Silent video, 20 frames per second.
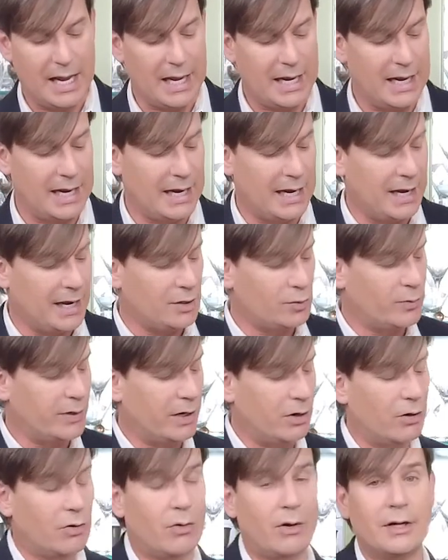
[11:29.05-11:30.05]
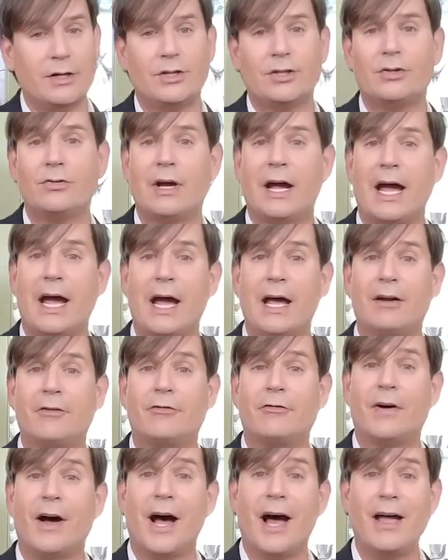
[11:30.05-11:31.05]
And we are going to add
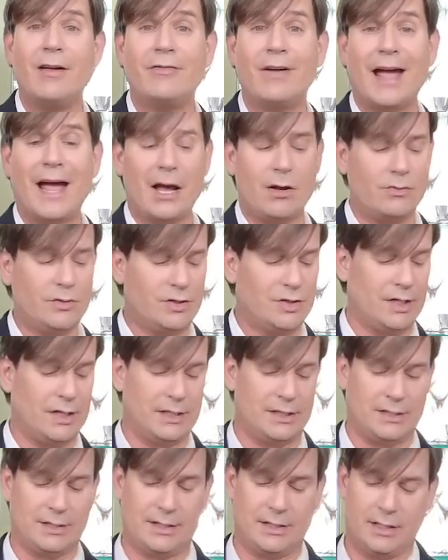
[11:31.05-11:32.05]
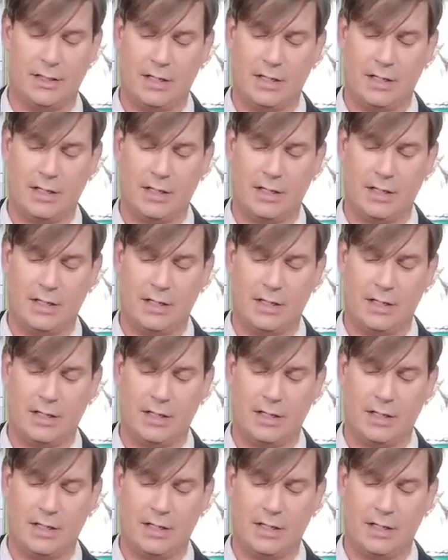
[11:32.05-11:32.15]
5 ounces